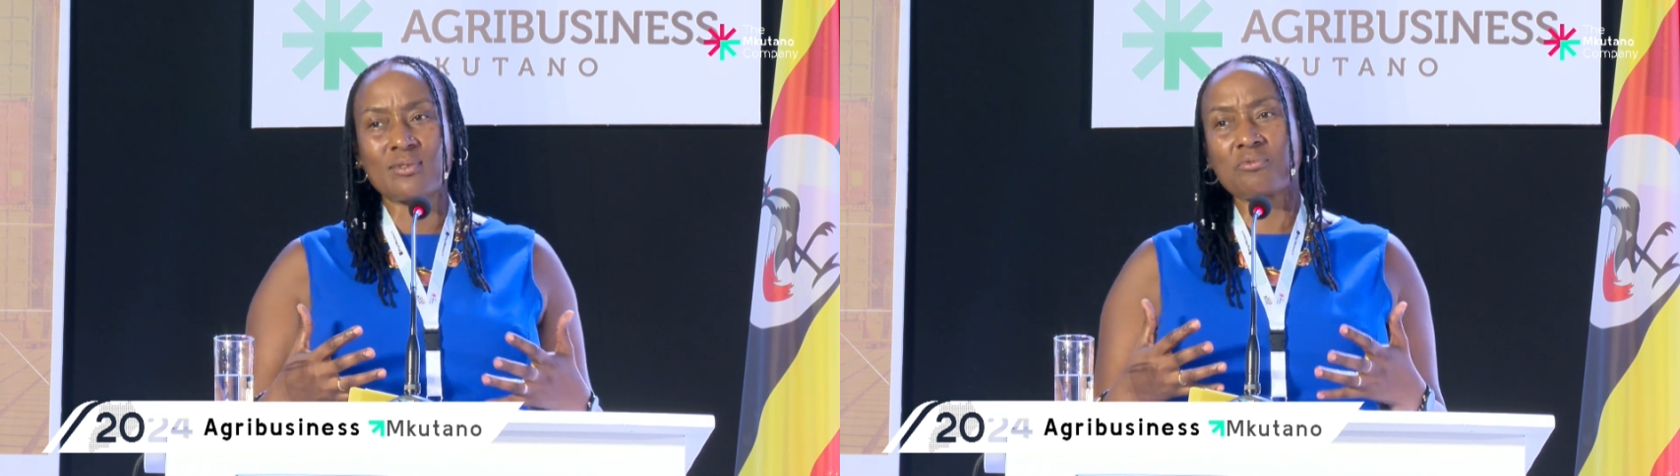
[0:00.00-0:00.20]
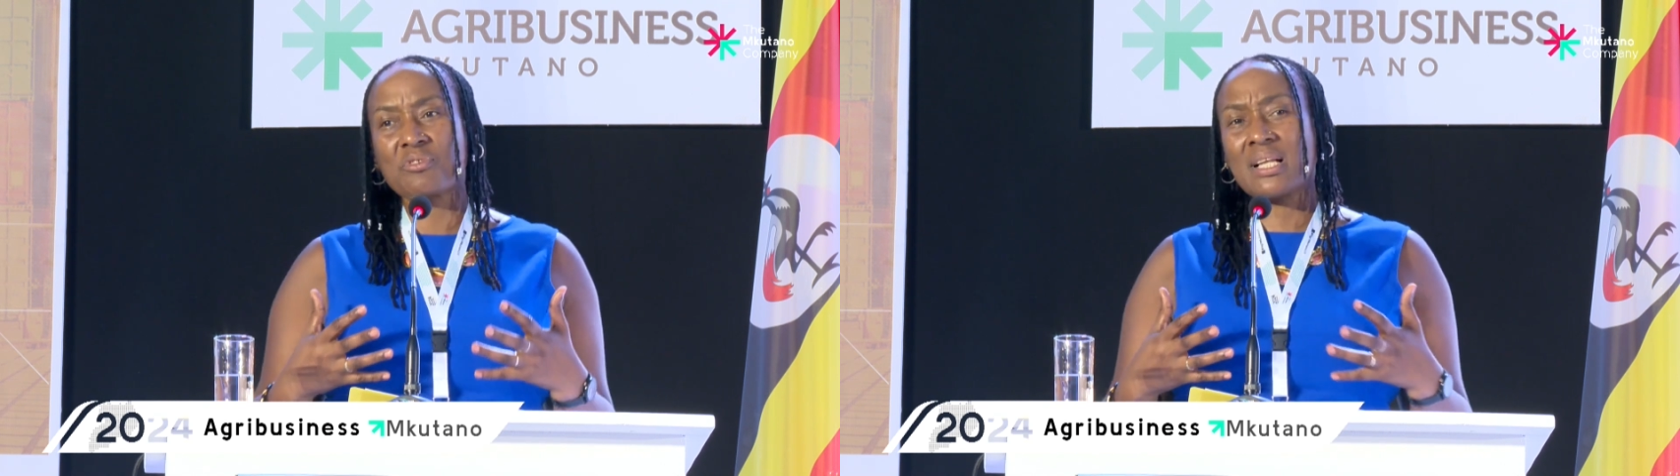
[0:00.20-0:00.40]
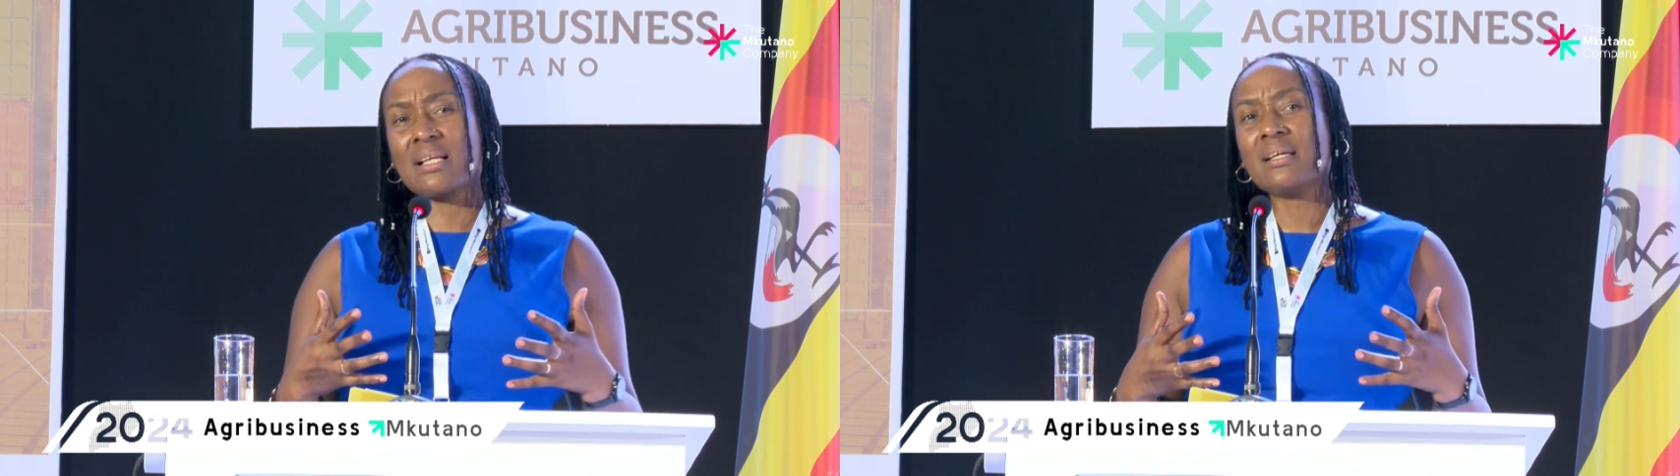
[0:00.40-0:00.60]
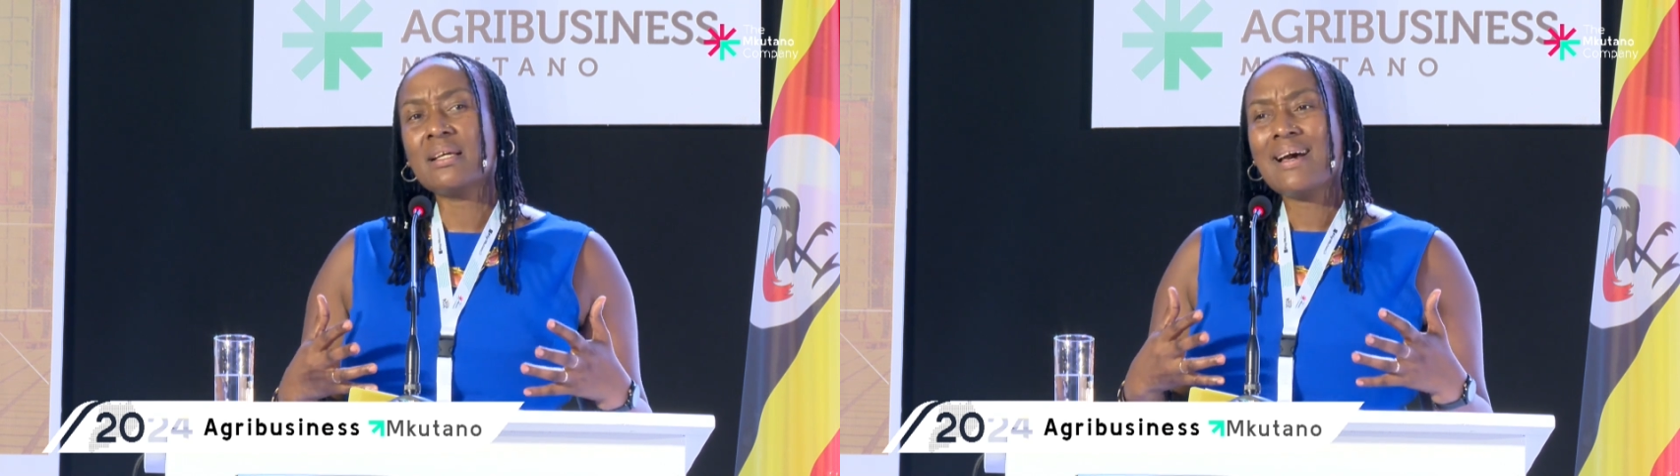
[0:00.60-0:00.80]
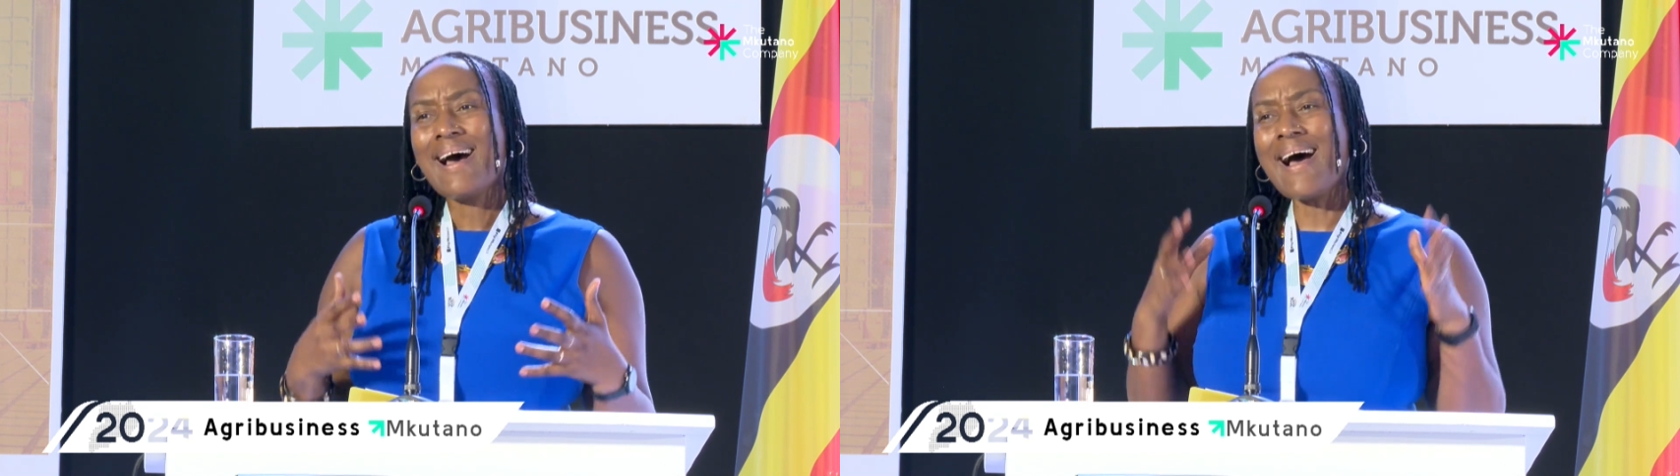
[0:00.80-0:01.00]
to really
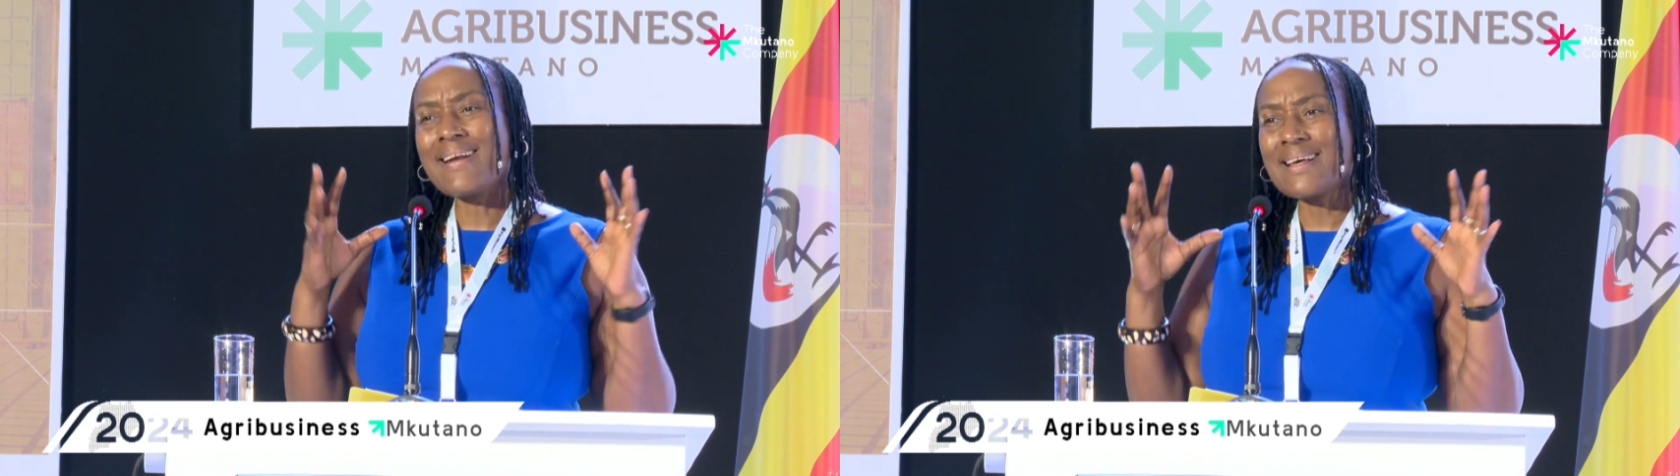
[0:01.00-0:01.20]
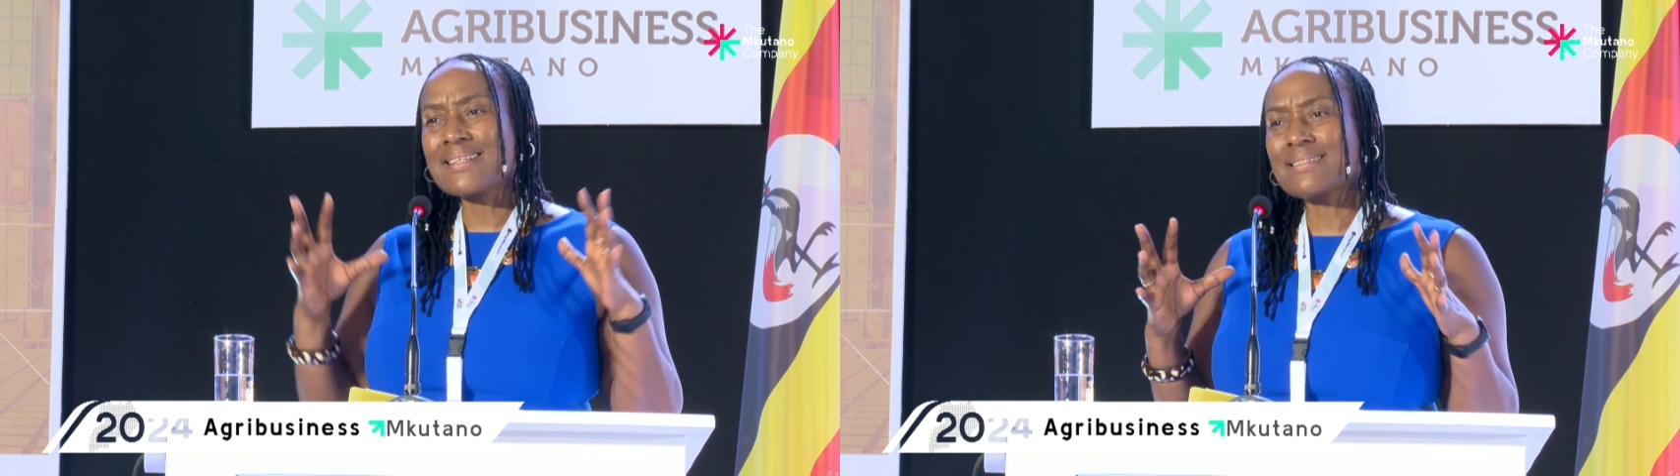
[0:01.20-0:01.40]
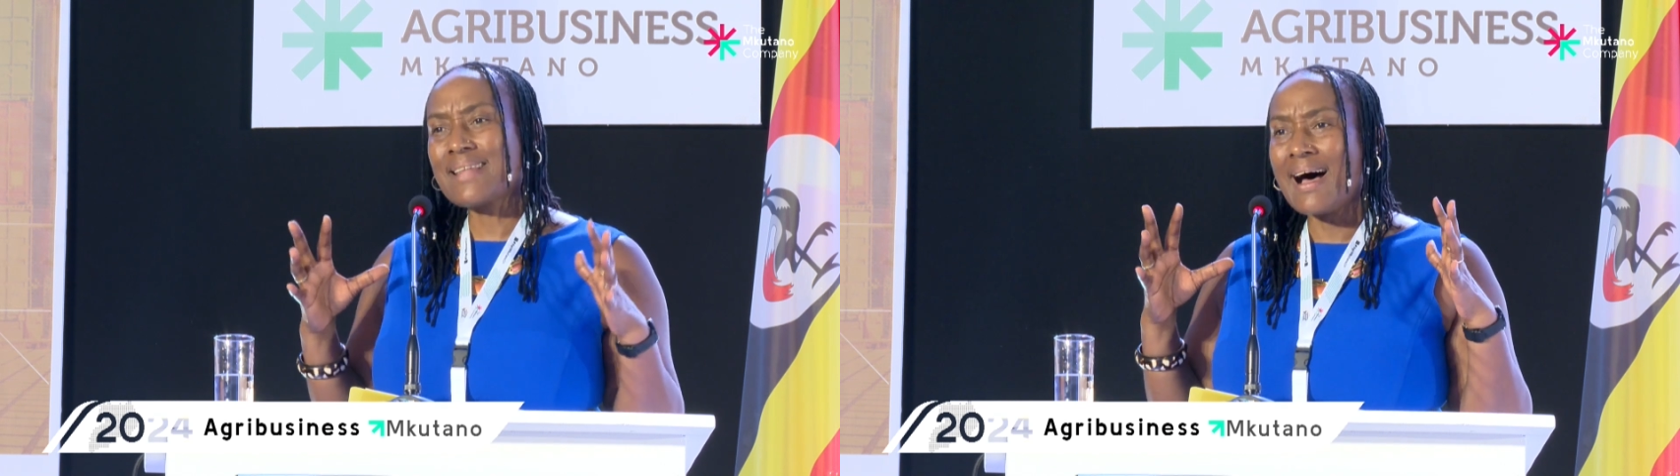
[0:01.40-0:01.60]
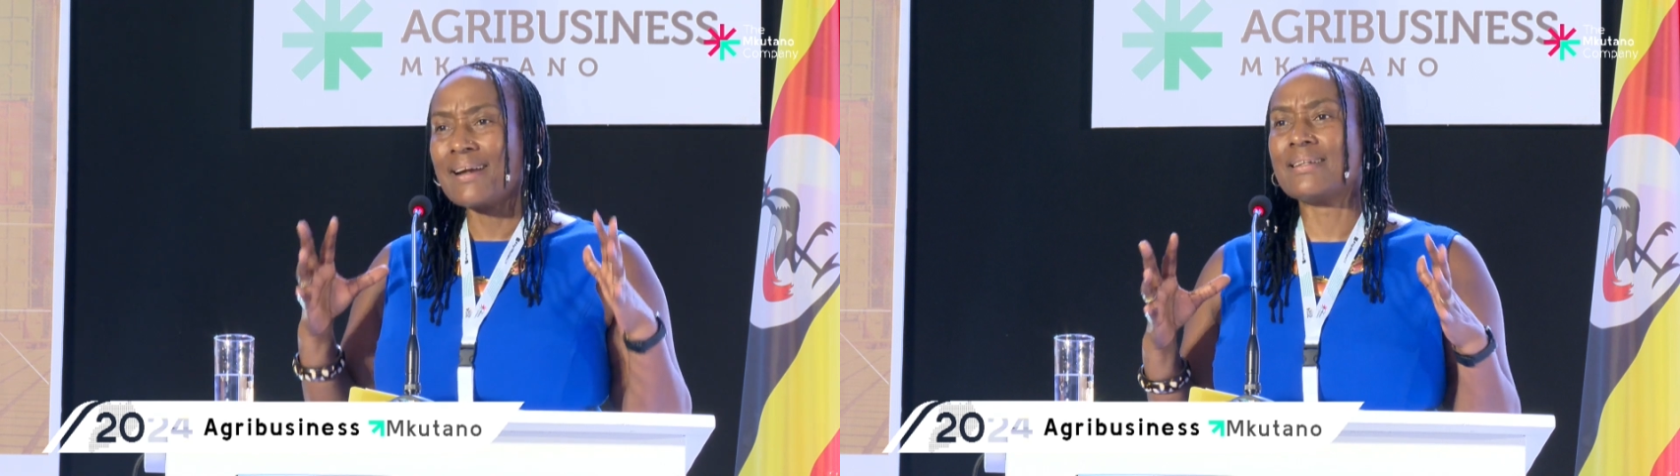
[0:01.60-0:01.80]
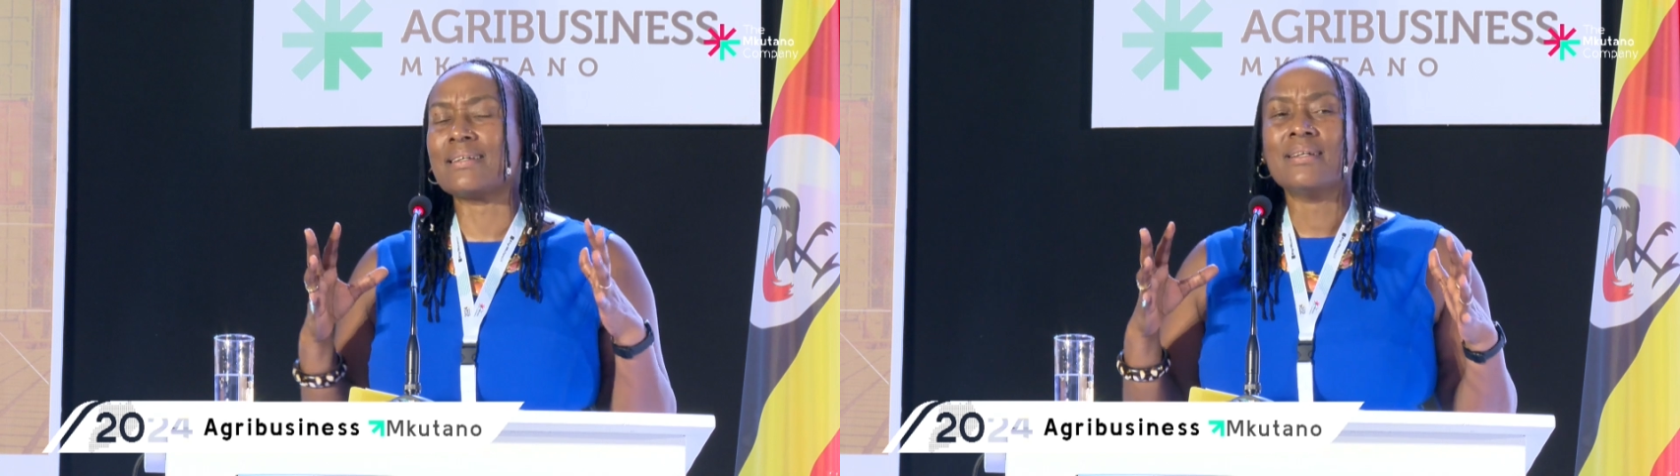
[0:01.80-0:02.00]

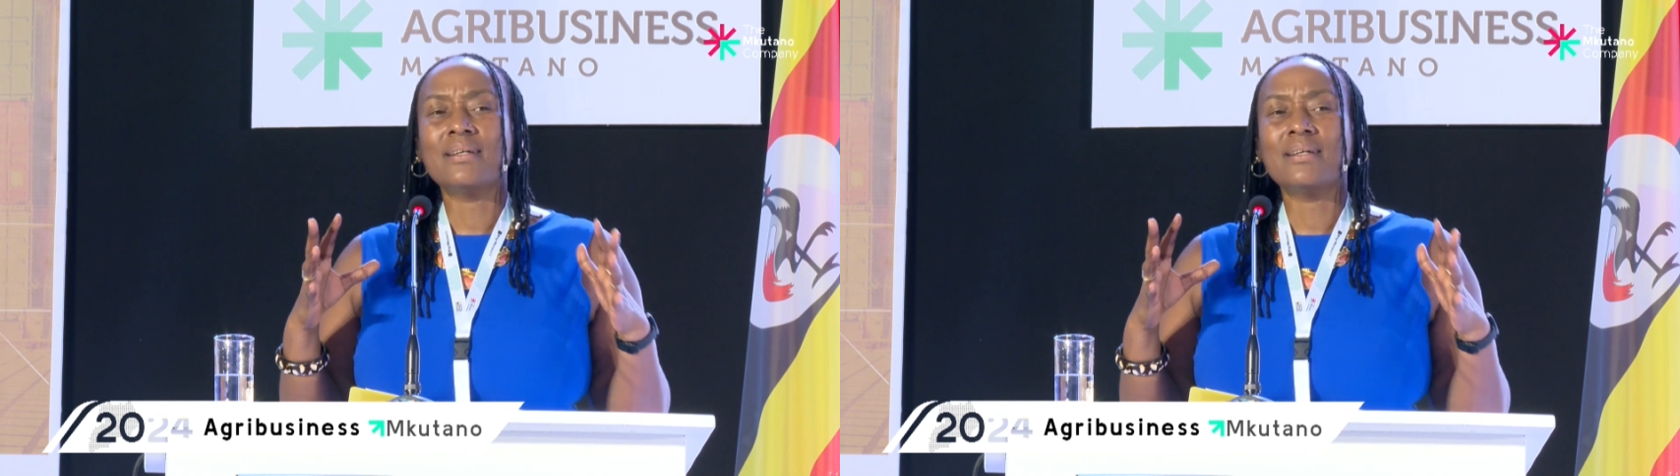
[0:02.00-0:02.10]
understand